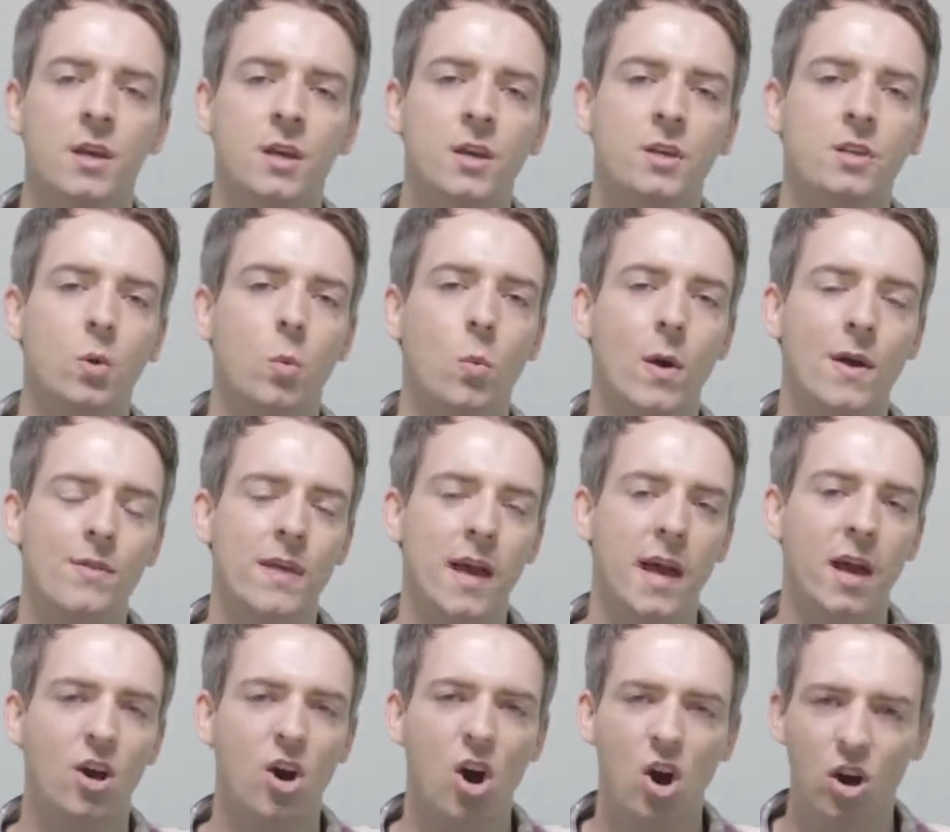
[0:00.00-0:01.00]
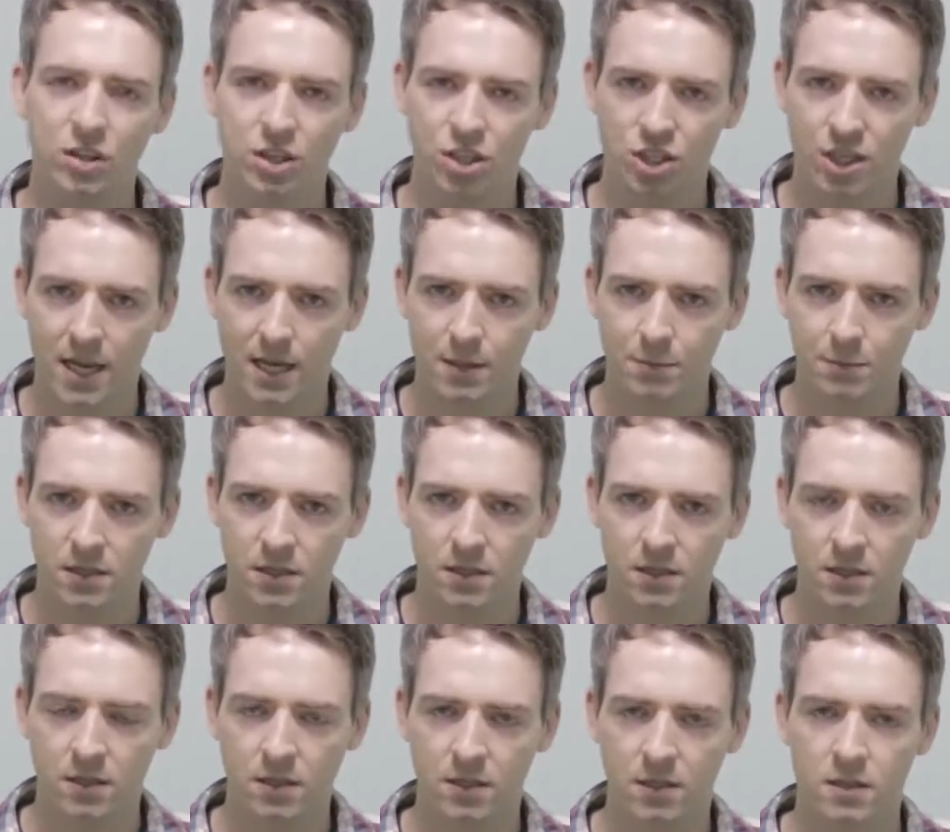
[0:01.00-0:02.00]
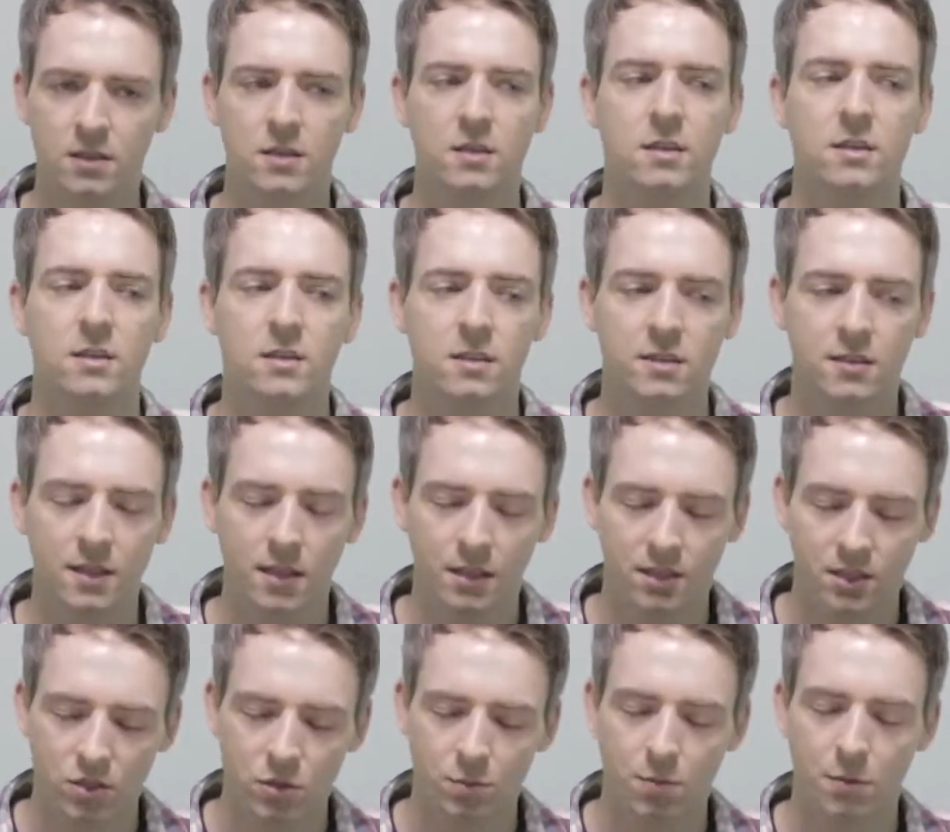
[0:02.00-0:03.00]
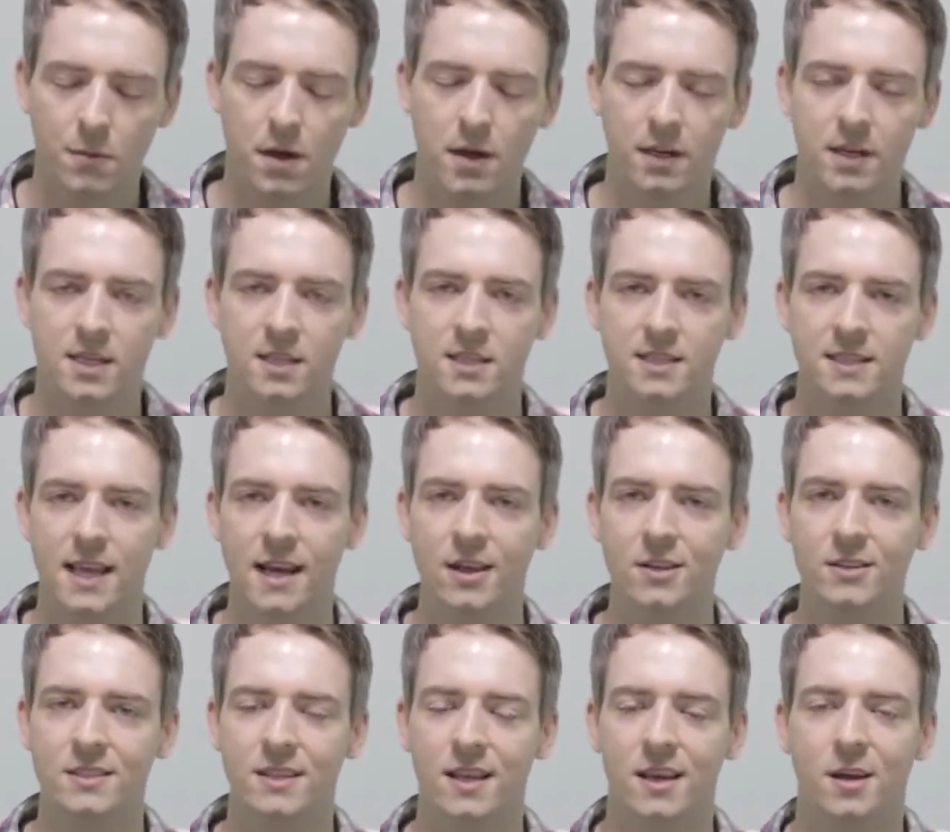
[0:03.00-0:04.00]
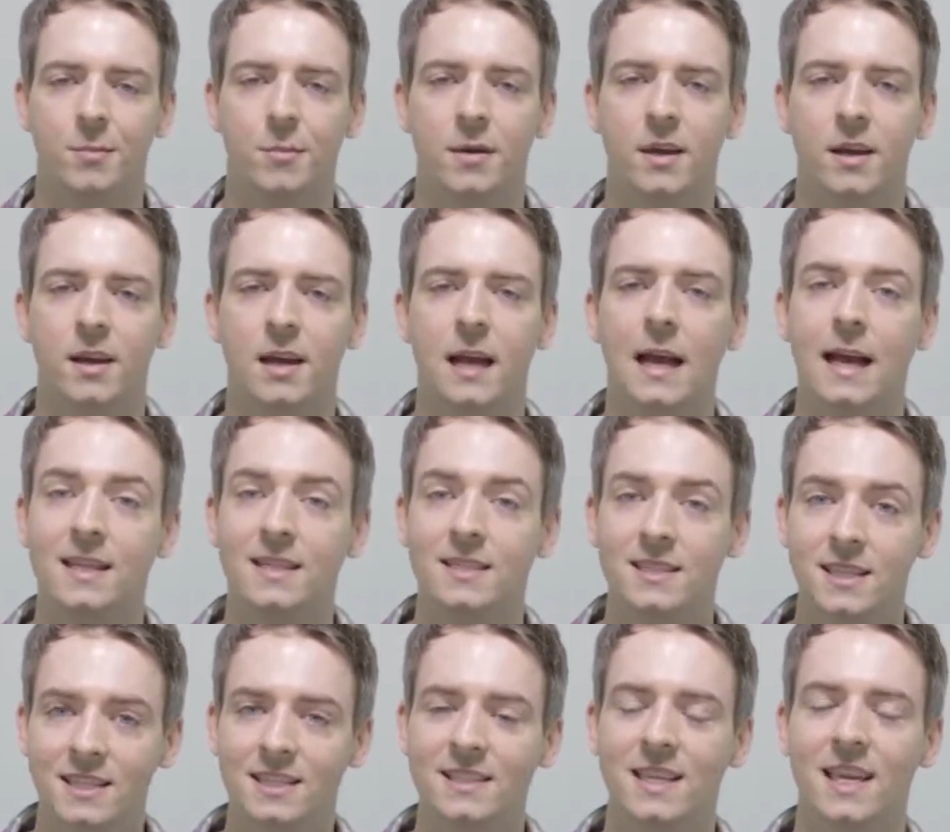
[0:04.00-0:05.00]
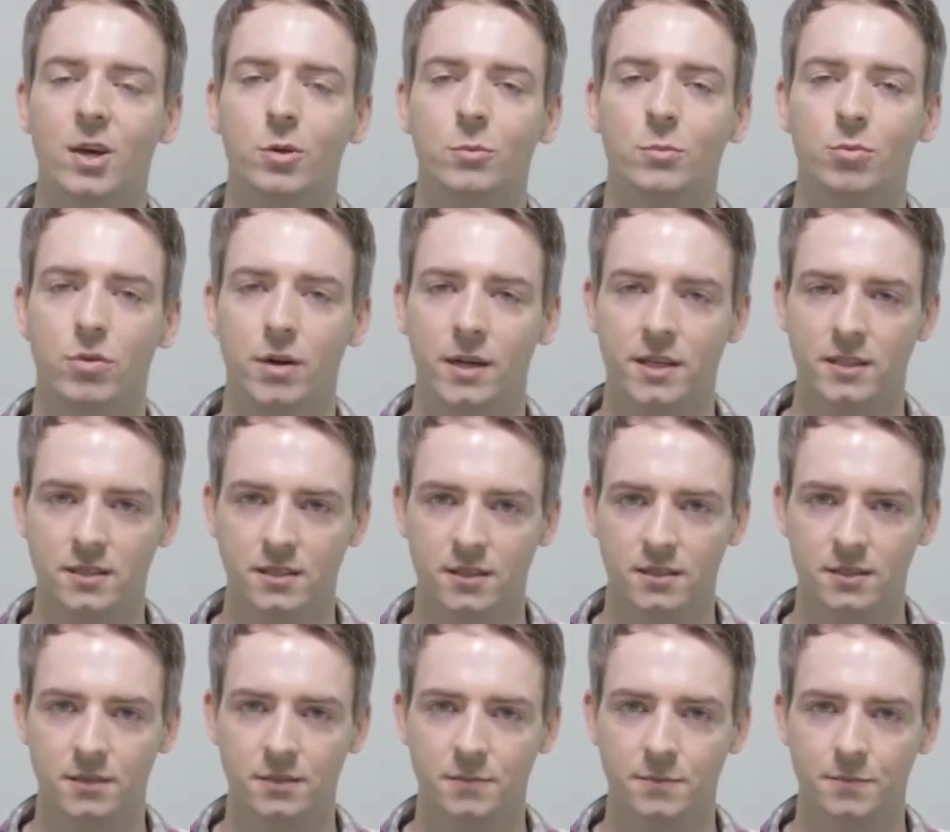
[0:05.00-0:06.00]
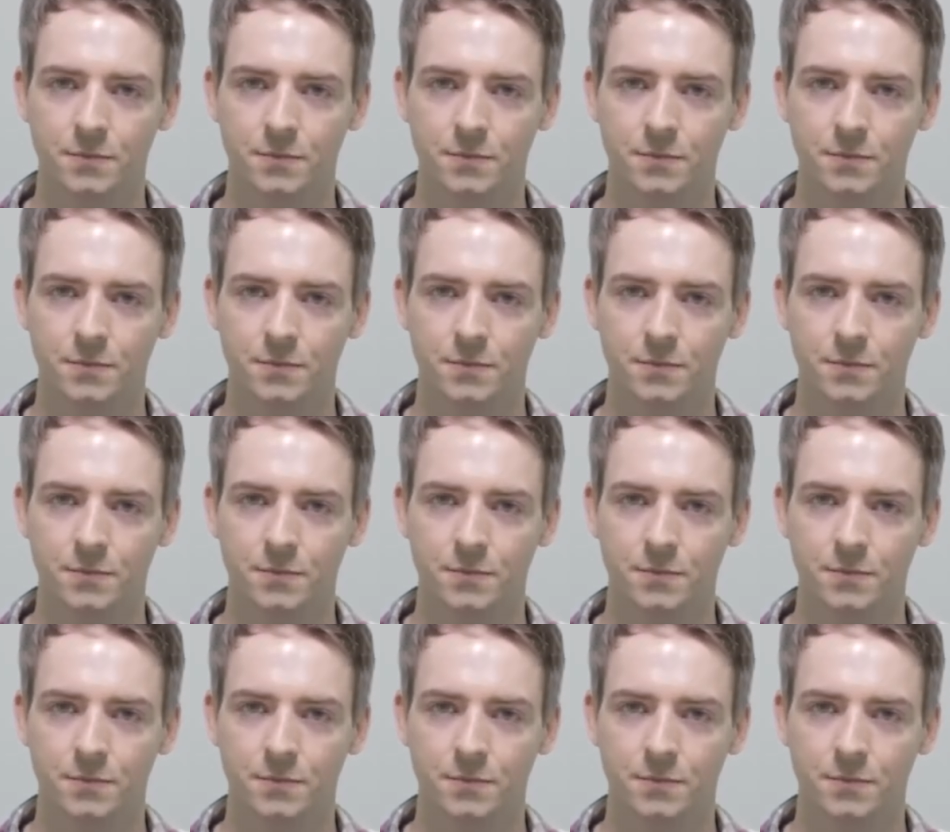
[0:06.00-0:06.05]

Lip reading: So when they're odd shaped, the supermarket sells them at discount prices.